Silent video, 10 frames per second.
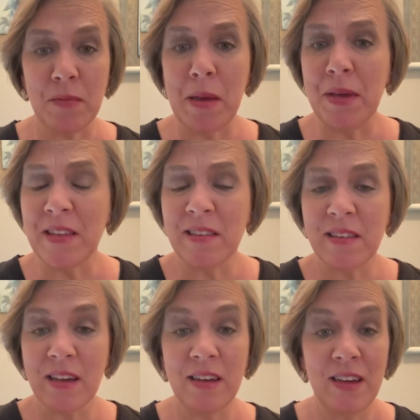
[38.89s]
Maybe this is
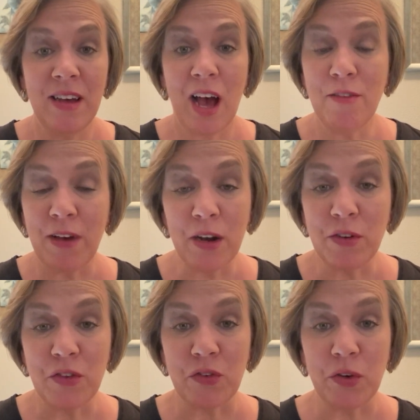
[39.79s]
a
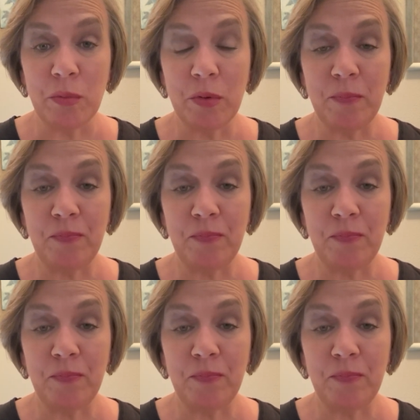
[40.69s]
veterans group.